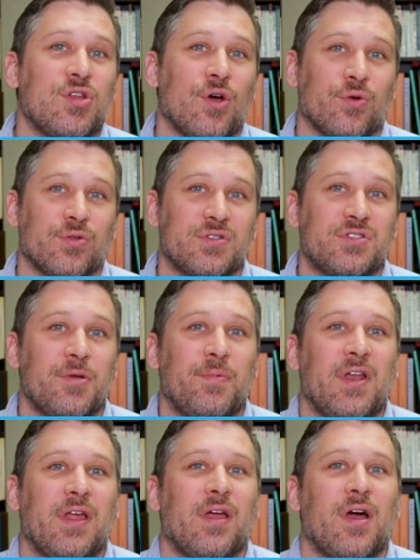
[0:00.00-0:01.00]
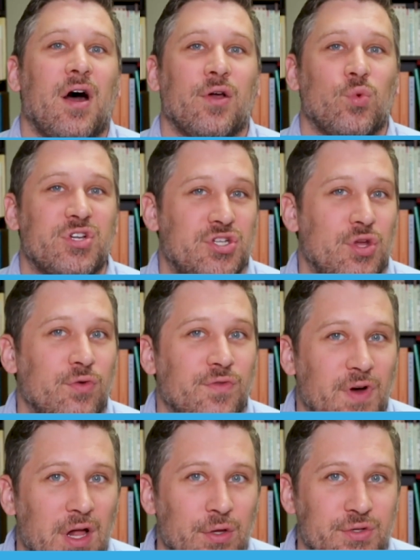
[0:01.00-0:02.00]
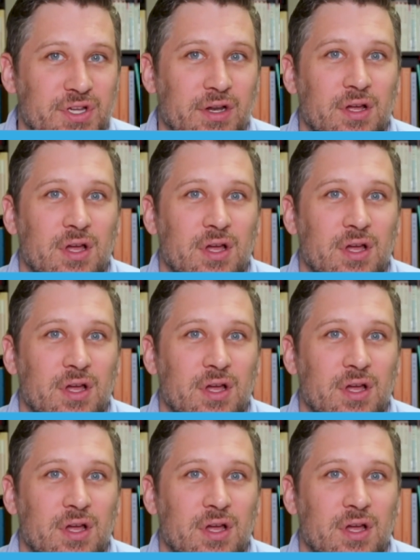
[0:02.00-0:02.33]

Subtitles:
tones depending on which tone follows it,